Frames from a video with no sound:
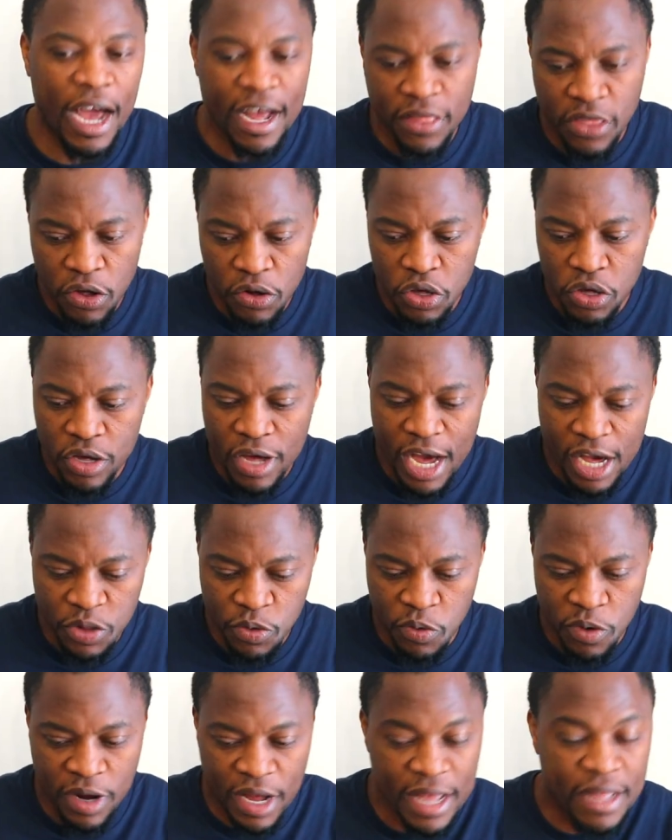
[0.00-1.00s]
I thought you
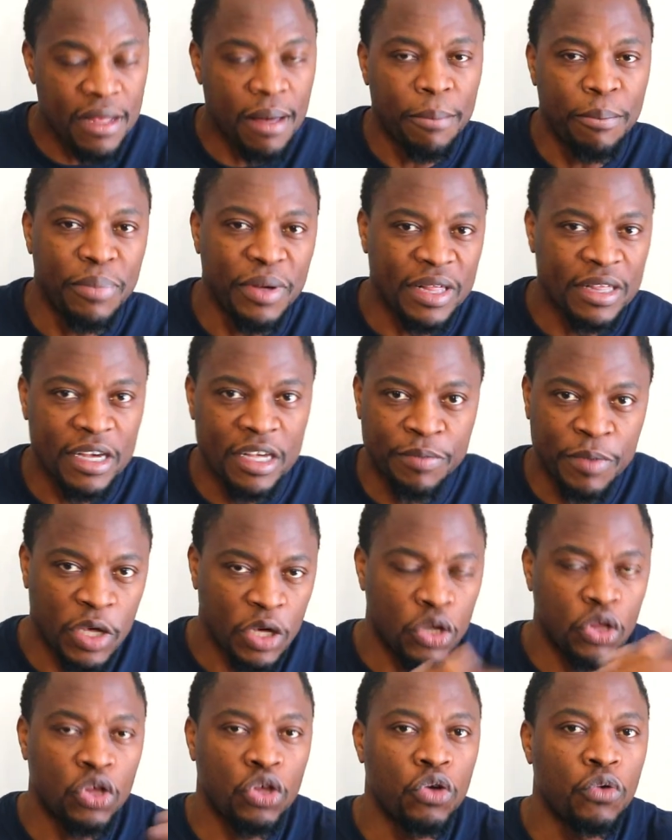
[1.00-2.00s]
guys were in the business
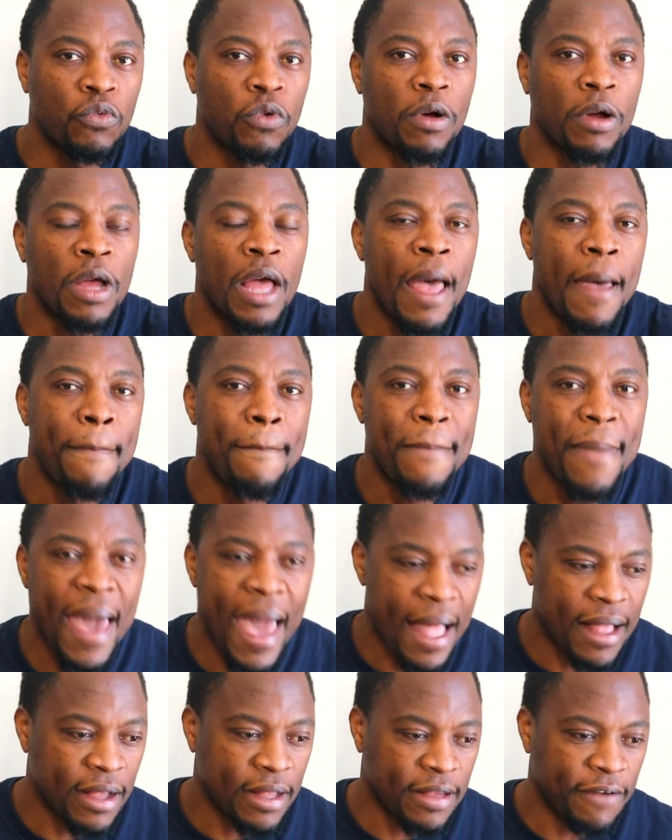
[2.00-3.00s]
because you were
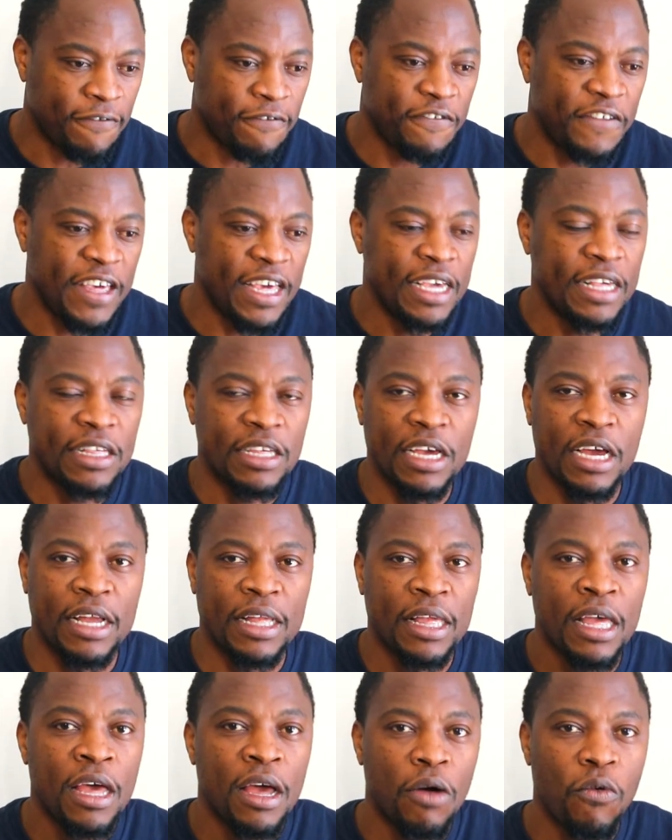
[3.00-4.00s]
mad at the fees
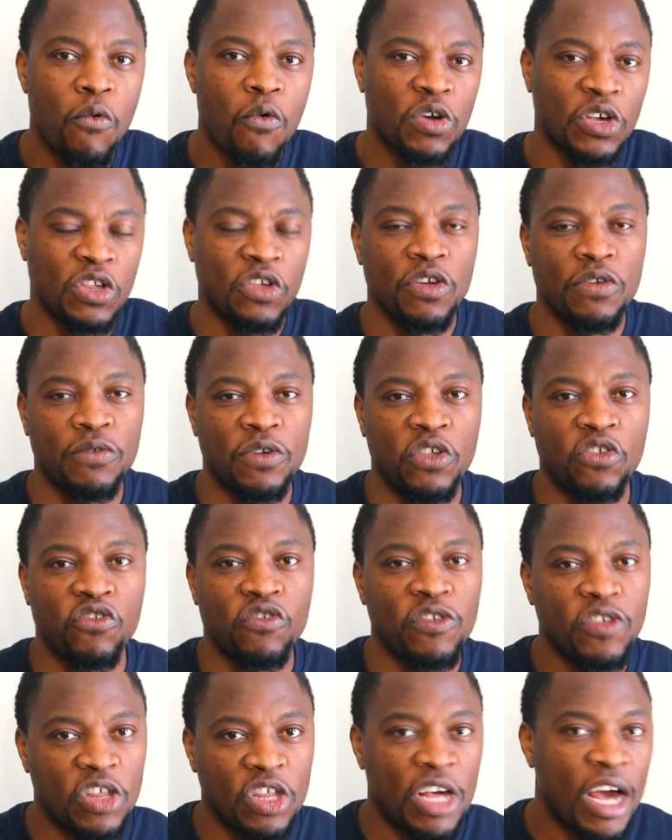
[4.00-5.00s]
that Wall Street was
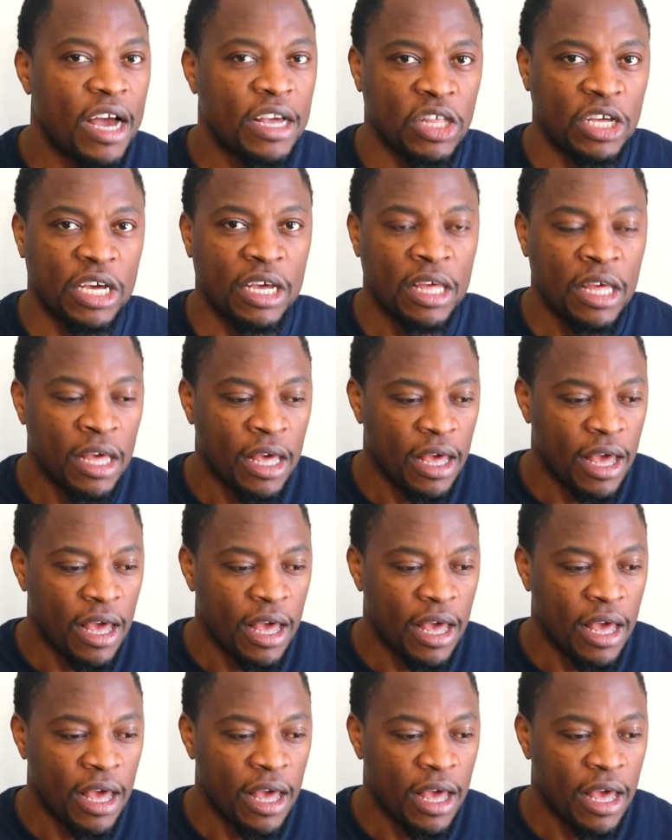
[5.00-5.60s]
charging.